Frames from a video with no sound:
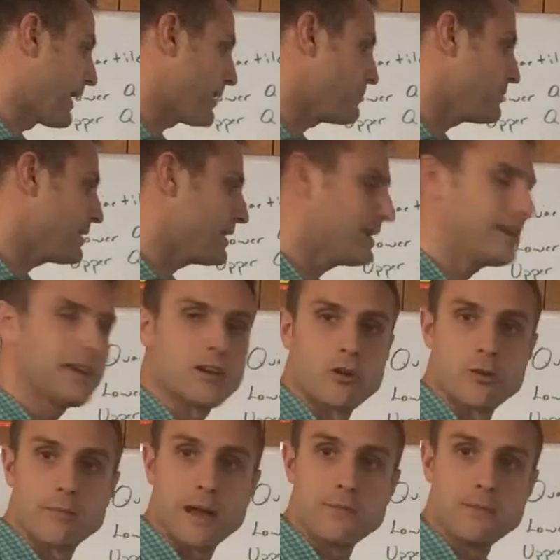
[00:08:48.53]
my median
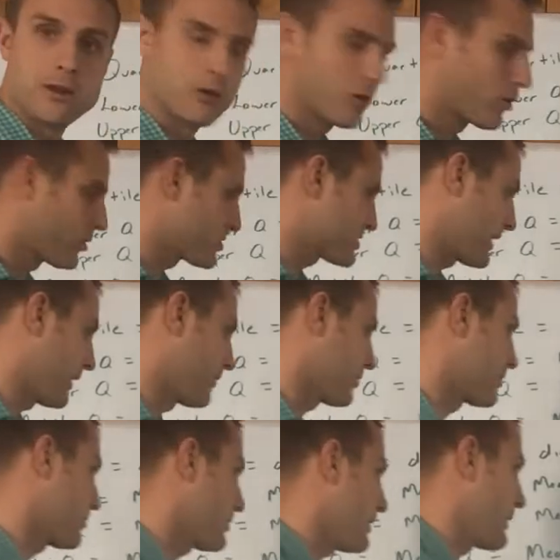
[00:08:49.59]
or my middle quartile,
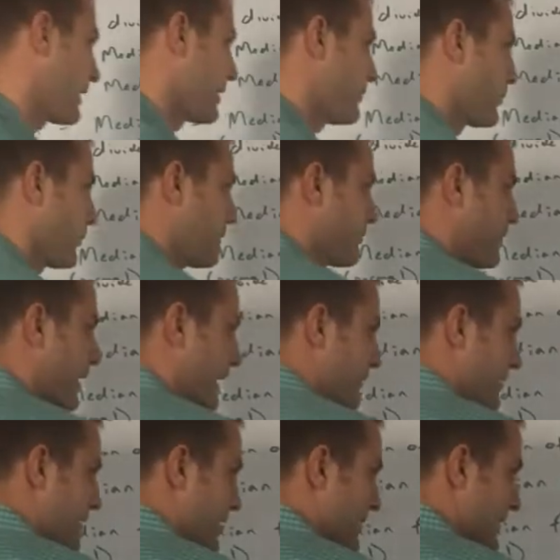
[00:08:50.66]

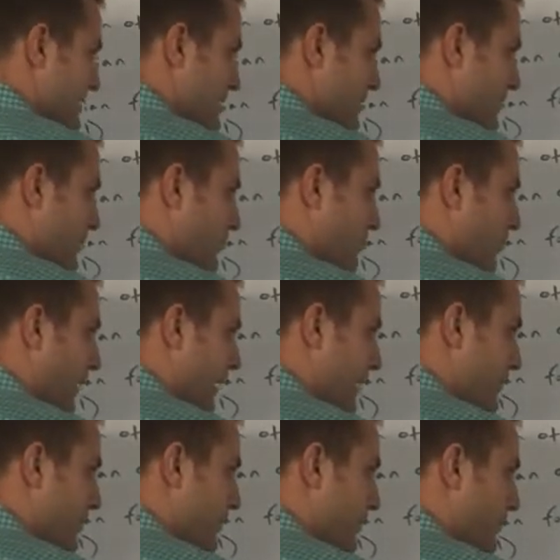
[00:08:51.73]
39.5. Again, that's going to be
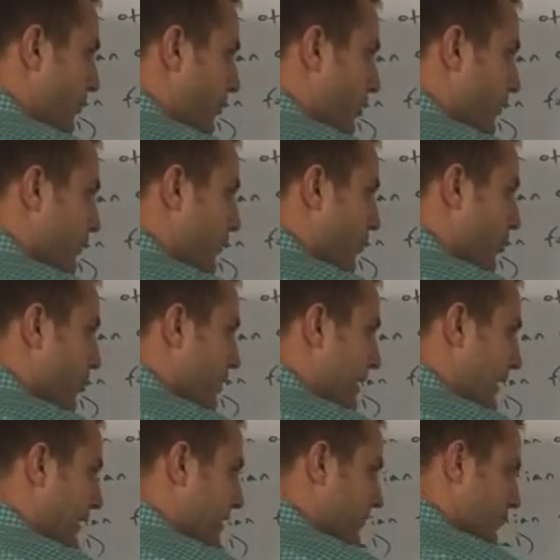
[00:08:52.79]
right before
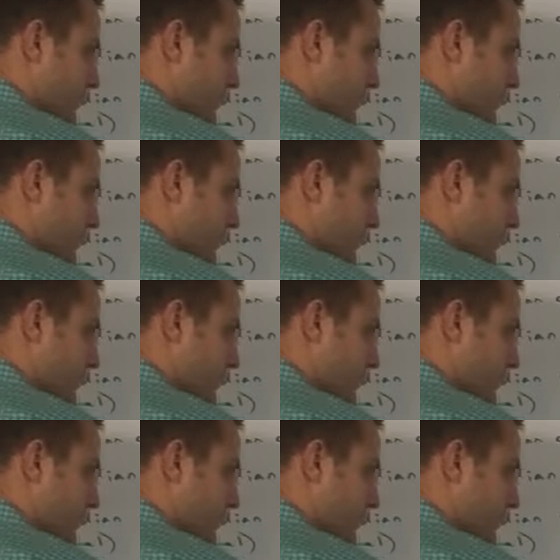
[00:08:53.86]
40.